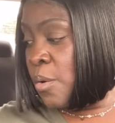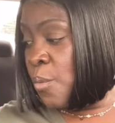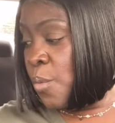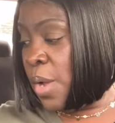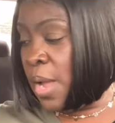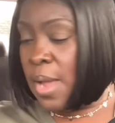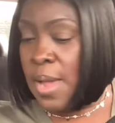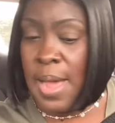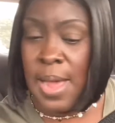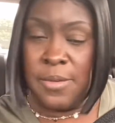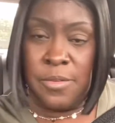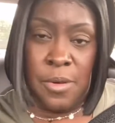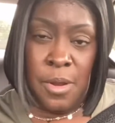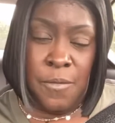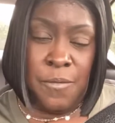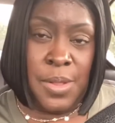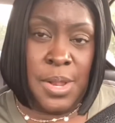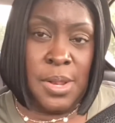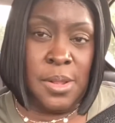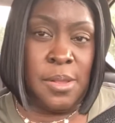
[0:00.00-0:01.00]
We
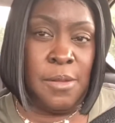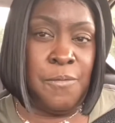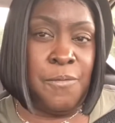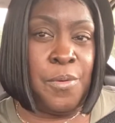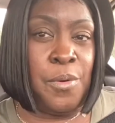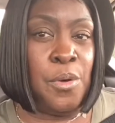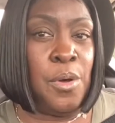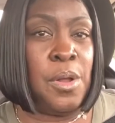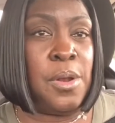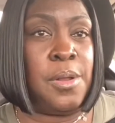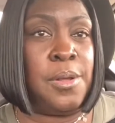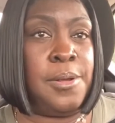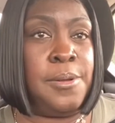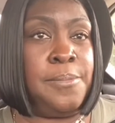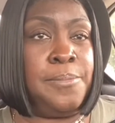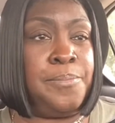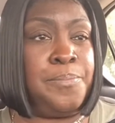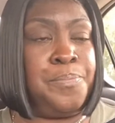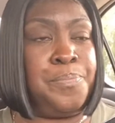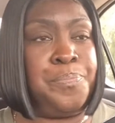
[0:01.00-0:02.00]
actually visited Florida